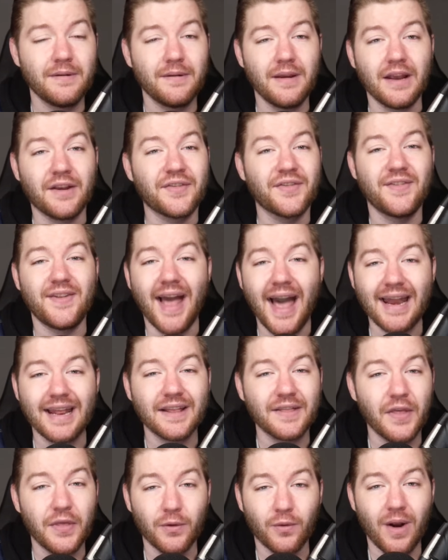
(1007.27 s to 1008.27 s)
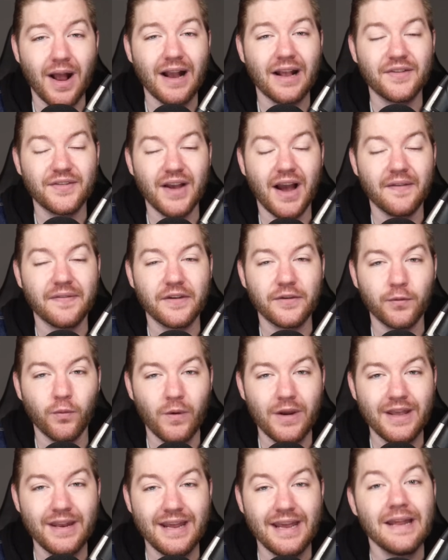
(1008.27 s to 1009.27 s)
ecstatic that the Rockets got this
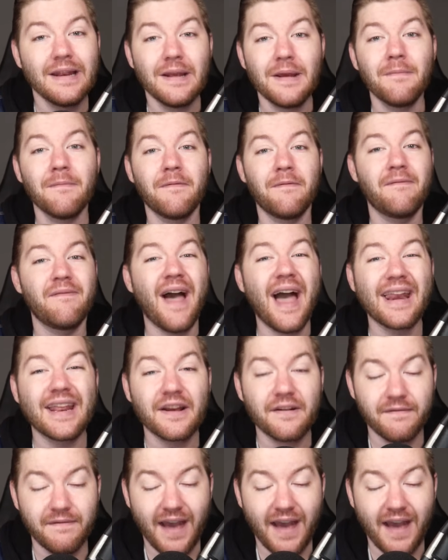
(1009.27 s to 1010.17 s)
win in emphatic